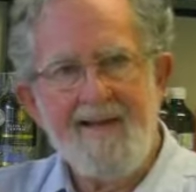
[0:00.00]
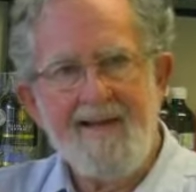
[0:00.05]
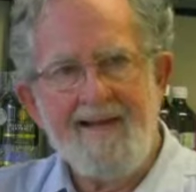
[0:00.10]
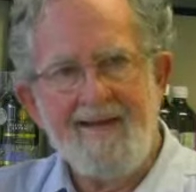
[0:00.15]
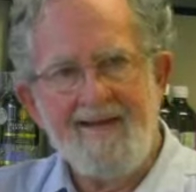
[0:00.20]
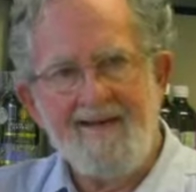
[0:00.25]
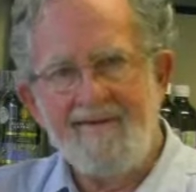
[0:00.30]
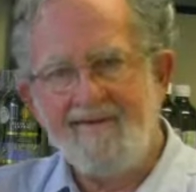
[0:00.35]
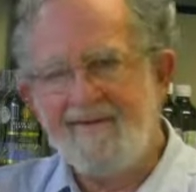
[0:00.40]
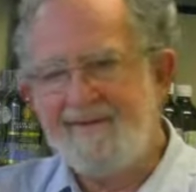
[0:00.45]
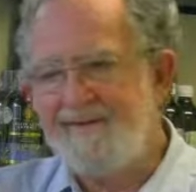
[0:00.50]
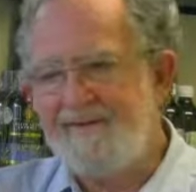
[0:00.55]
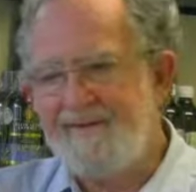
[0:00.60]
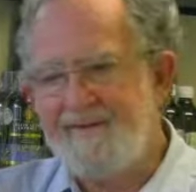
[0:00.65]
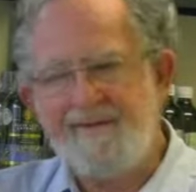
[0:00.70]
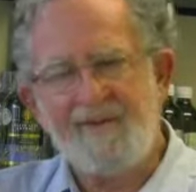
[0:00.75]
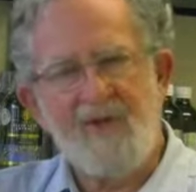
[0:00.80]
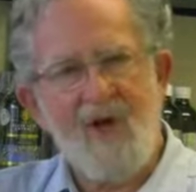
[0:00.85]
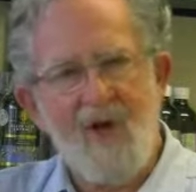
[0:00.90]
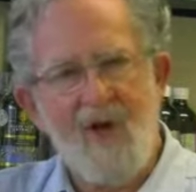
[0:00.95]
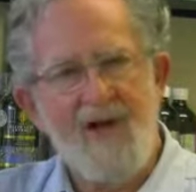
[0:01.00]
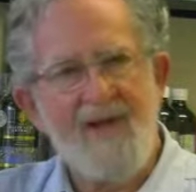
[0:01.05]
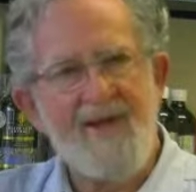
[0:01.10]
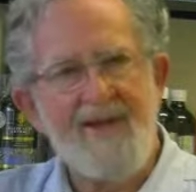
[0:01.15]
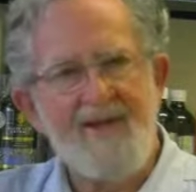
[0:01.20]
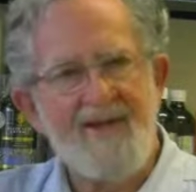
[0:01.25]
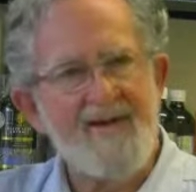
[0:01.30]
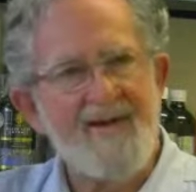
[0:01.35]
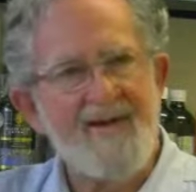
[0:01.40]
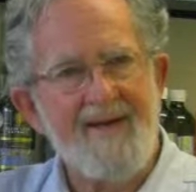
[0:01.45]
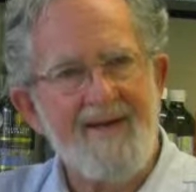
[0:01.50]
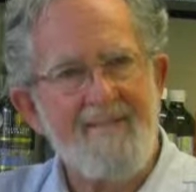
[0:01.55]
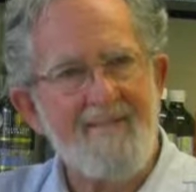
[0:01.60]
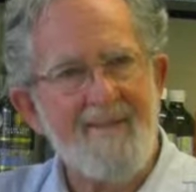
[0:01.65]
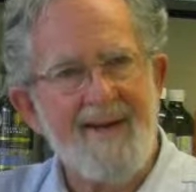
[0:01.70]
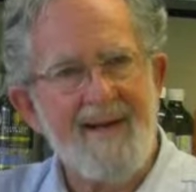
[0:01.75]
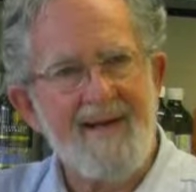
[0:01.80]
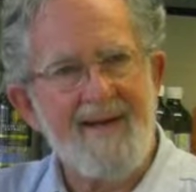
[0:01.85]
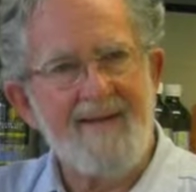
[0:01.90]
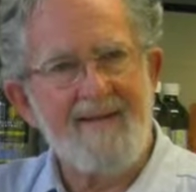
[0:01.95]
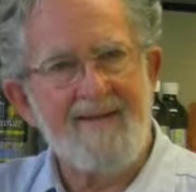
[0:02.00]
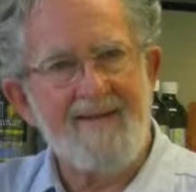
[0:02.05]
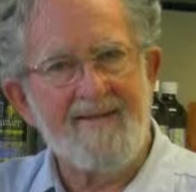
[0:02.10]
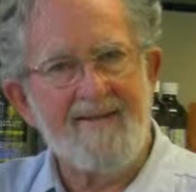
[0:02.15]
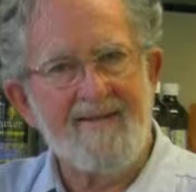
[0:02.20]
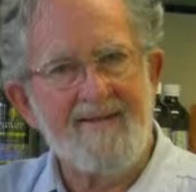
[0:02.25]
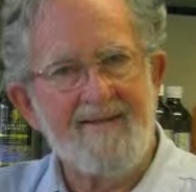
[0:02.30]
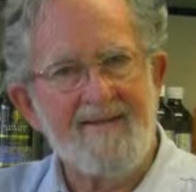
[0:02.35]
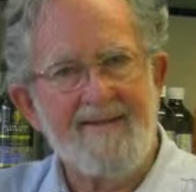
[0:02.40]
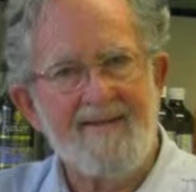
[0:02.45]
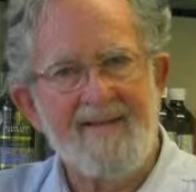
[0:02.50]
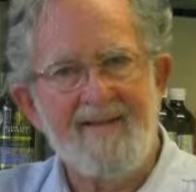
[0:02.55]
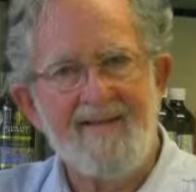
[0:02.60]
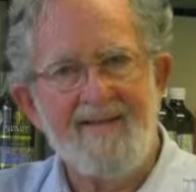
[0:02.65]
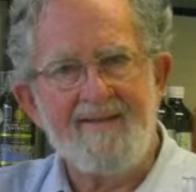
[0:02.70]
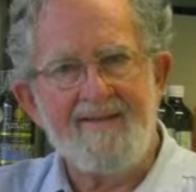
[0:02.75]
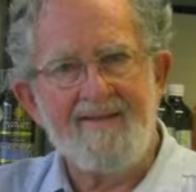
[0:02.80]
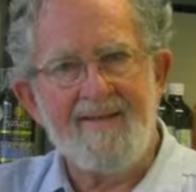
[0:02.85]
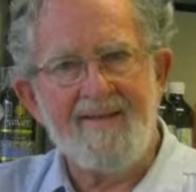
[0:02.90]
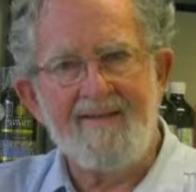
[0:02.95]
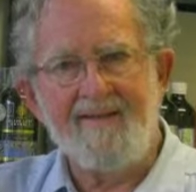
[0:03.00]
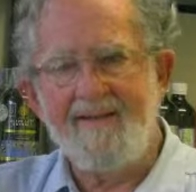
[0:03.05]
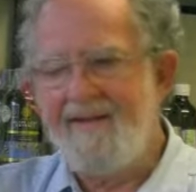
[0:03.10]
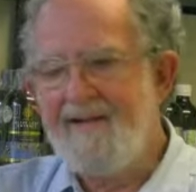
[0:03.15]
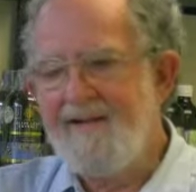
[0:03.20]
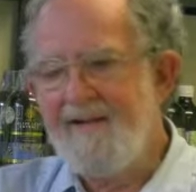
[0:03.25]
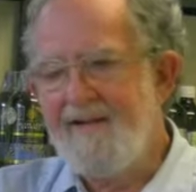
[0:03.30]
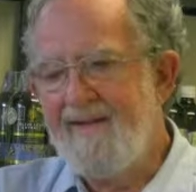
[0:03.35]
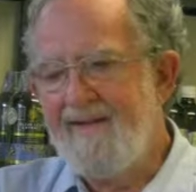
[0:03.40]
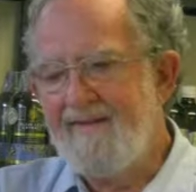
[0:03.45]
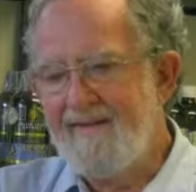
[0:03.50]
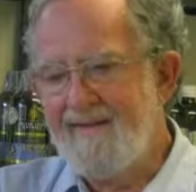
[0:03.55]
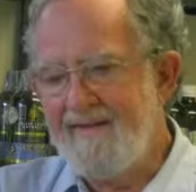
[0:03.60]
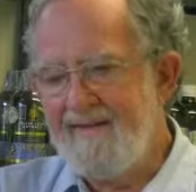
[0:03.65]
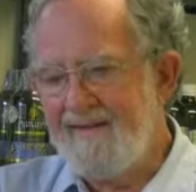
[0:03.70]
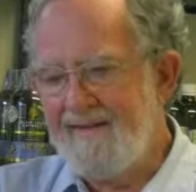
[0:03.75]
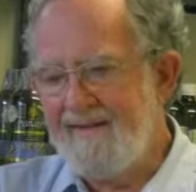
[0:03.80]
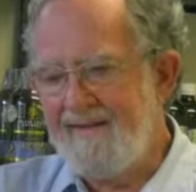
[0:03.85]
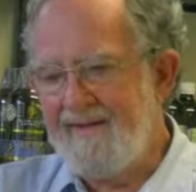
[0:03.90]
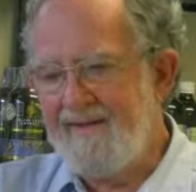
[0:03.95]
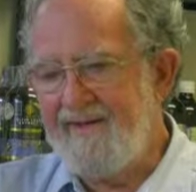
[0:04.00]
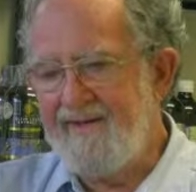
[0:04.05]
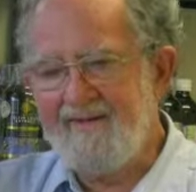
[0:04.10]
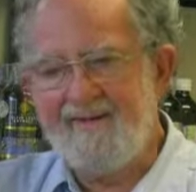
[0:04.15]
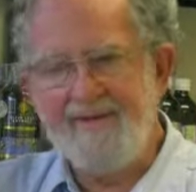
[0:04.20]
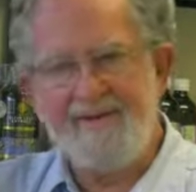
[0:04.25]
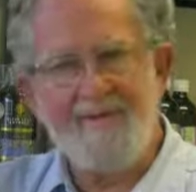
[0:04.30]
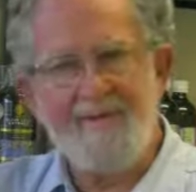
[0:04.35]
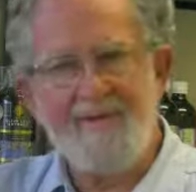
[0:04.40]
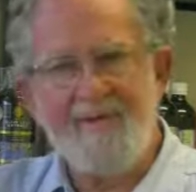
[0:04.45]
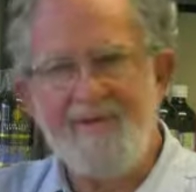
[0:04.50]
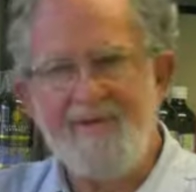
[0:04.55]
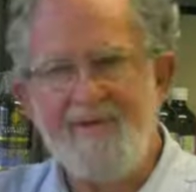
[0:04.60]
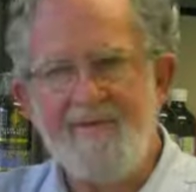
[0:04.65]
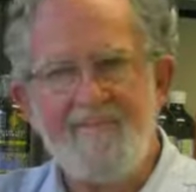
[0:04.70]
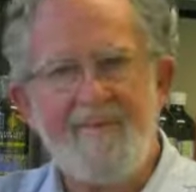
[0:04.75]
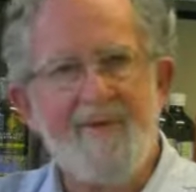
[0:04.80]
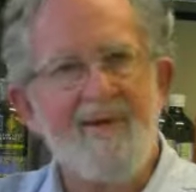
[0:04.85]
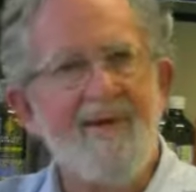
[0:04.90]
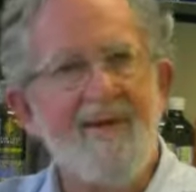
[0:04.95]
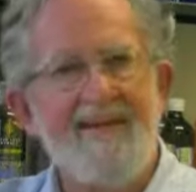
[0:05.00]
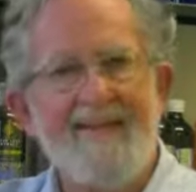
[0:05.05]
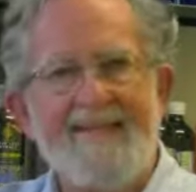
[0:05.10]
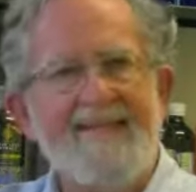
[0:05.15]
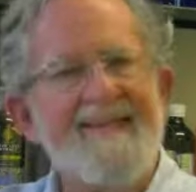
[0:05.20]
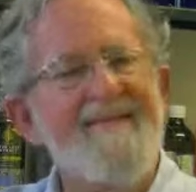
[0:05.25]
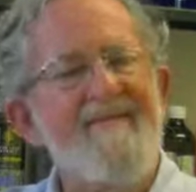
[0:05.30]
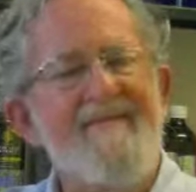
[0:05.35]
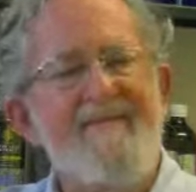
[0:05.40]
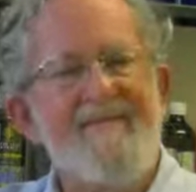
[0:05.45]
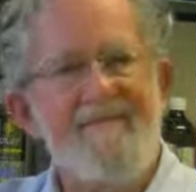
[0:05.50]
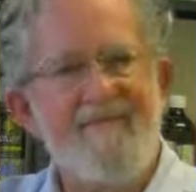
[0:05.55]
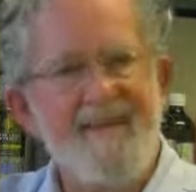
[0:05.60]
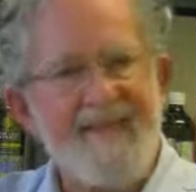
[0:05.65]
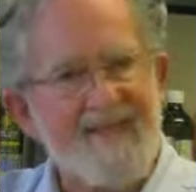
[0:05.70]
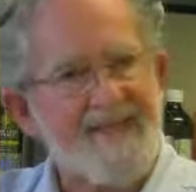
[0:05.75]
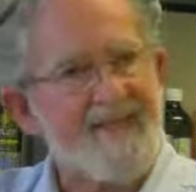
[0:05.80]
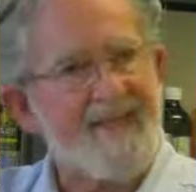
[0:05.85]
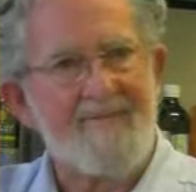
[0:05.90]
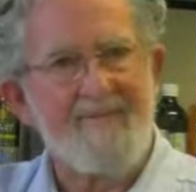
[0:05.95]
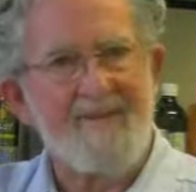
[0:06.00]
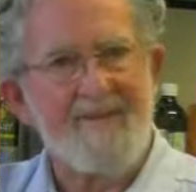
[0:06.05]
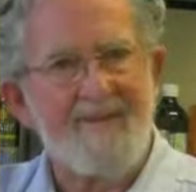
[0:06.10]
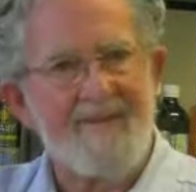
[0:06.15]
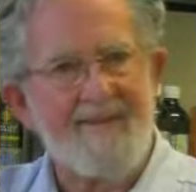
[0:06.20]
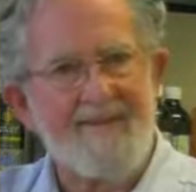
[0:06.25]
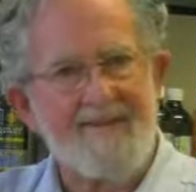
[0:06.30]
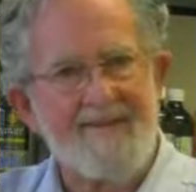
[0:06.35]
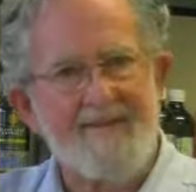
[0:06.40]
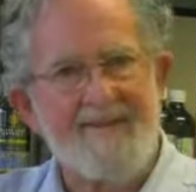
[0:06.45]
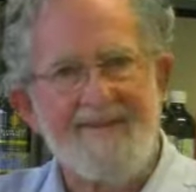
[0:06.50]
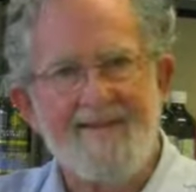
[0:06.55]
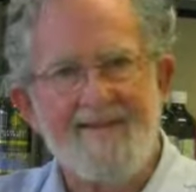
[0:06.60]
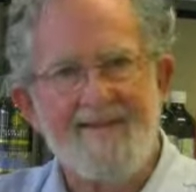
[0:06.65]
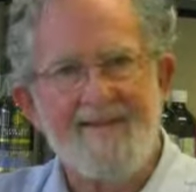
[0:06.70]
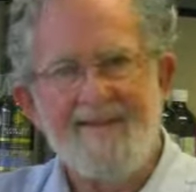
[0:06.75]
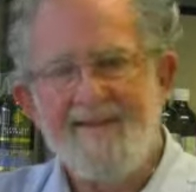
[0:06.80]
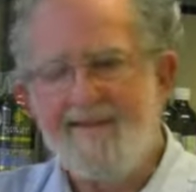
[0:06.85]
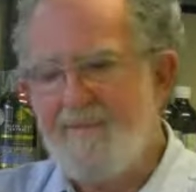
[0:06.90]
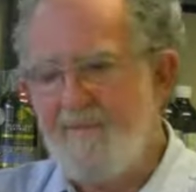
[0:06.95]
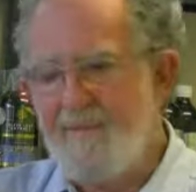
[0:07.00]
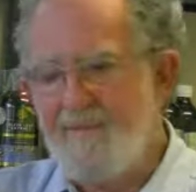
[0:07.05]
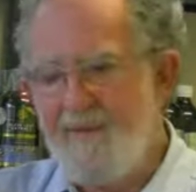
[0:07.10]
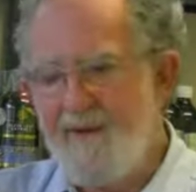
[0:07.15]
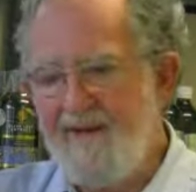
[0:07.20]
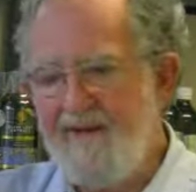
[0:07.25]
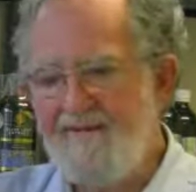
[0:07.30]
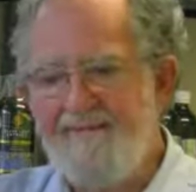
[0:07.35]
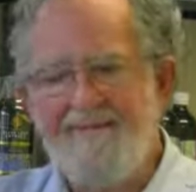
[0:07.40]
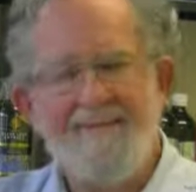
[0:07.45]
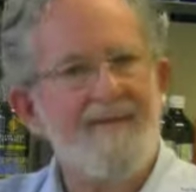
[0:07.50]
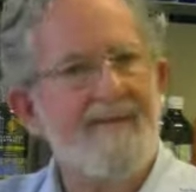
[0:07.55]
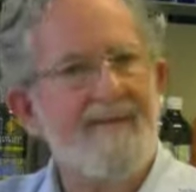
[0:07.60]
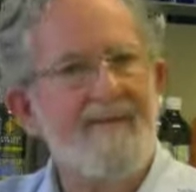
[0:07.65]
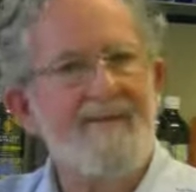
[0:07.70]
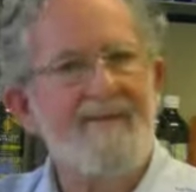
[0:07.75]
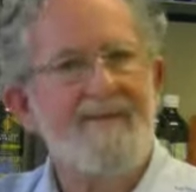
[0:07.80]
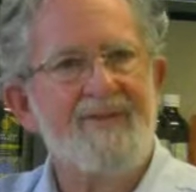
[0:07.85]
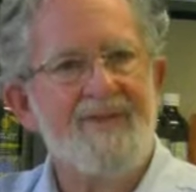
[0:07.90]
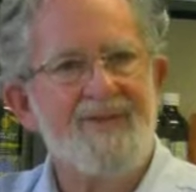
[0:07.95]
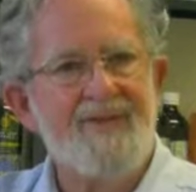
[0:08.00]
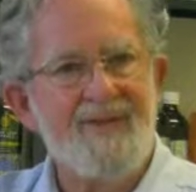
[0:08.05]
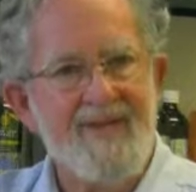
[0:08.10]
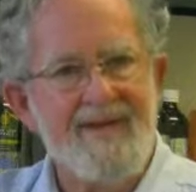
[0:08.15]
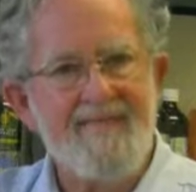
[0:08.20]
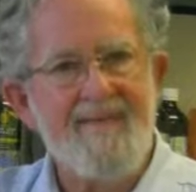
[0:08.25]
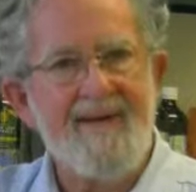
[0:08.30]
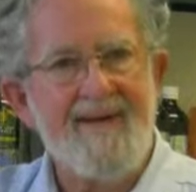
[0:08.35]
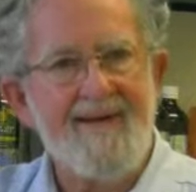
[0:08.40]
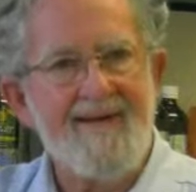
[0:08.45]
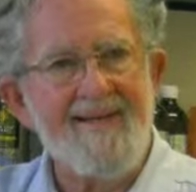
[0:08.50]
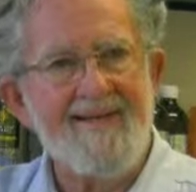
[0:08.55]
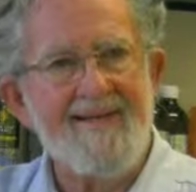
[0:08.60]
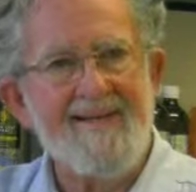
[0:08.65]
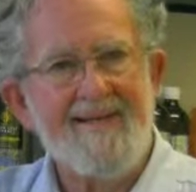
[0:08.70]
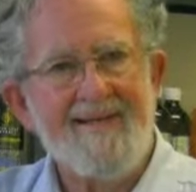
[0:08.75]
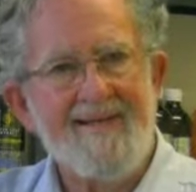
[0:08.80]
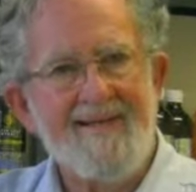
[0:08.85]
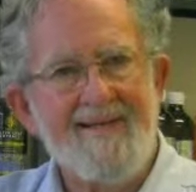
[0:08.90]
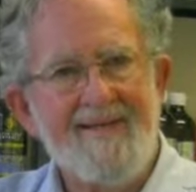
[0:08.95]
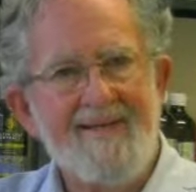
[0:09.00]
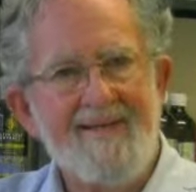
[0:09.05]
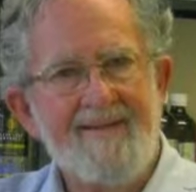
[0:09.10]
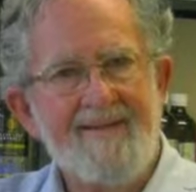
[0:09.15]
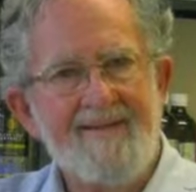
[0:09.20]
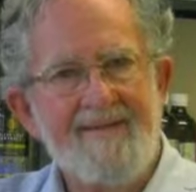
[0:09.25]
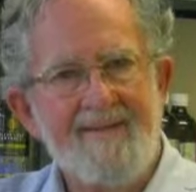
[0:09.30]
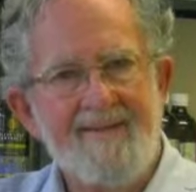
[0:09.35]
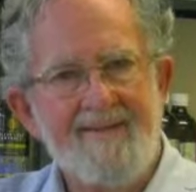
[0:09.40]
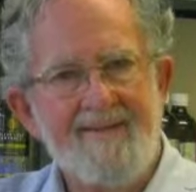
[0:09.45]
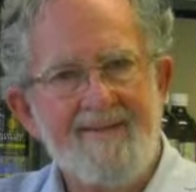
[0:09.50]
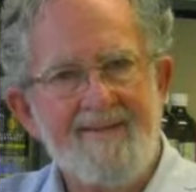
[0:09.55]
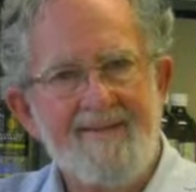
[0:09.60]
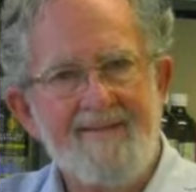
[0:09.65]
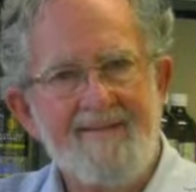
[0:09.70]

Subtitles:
and of course it's tiny, tiny particles of it. So to use the word, your body is infested with this wonderful stimulant to